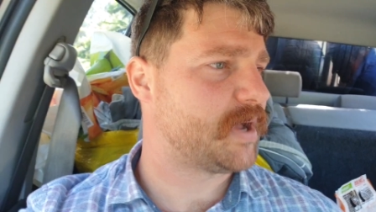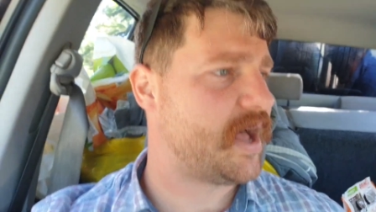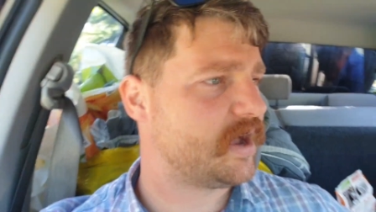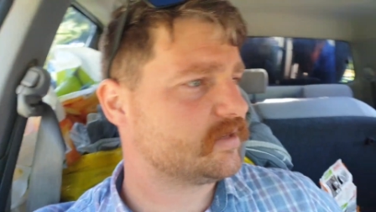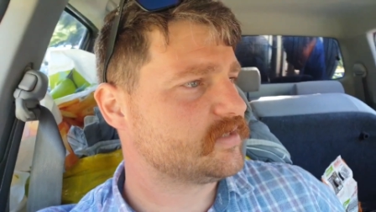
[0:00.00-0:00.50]

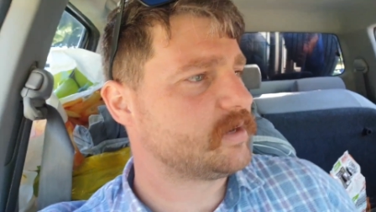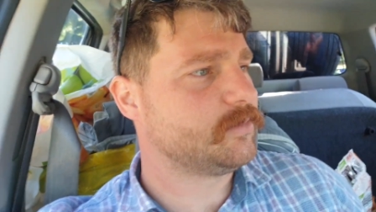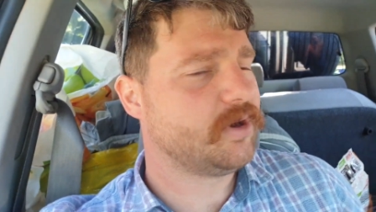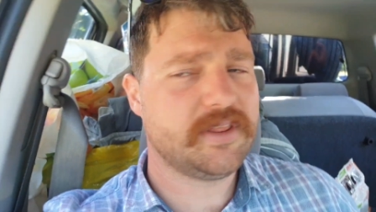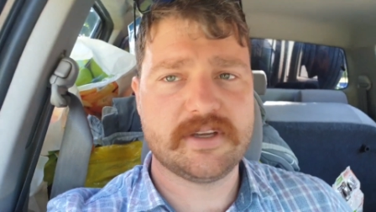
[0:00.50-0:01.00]
park,
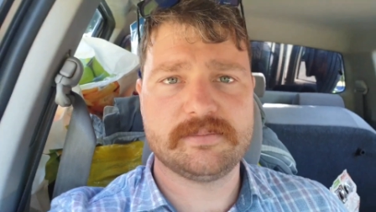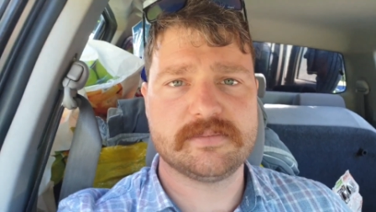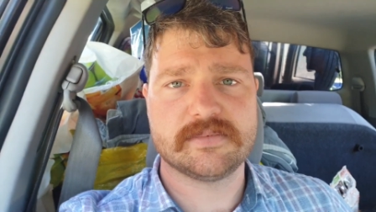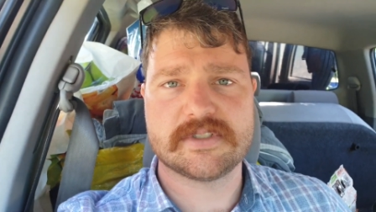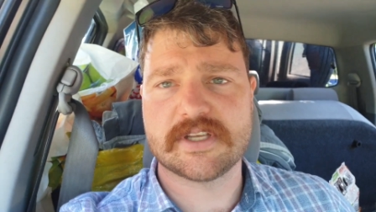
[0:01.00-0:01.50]
something or other.
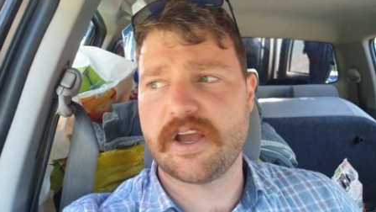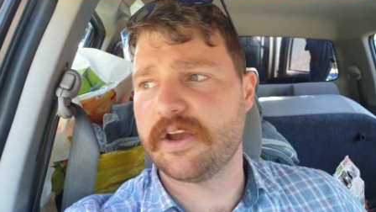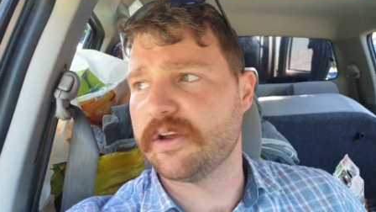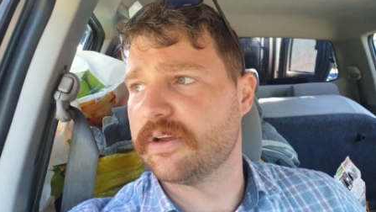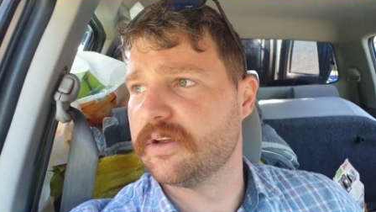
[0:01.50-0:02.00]

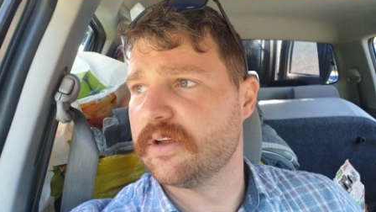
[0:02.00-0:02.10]
So